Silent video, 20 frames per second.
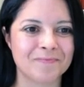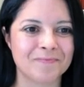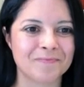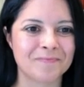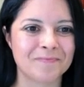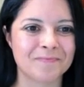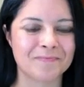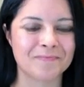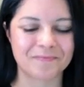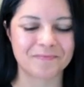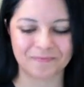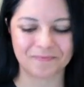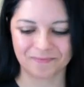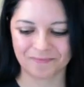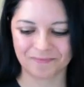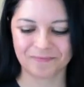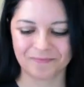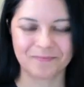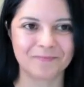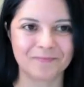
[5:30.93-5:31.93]

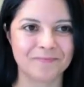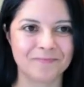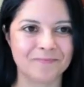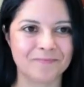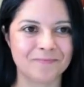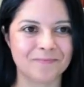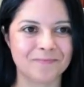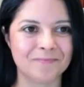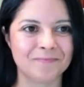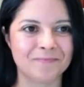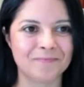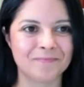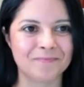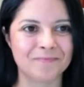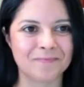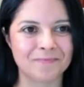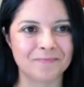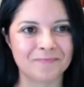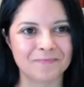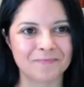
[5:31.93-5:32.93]

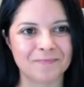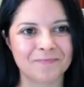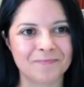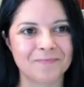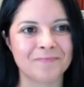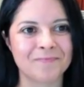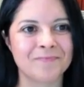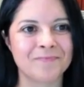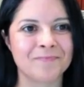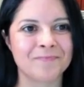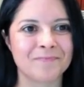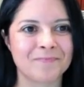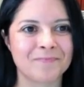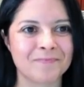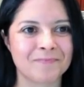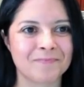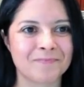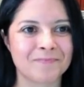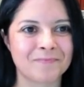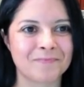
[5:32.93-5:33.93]

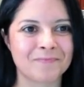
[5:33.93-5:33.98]
(not speaking)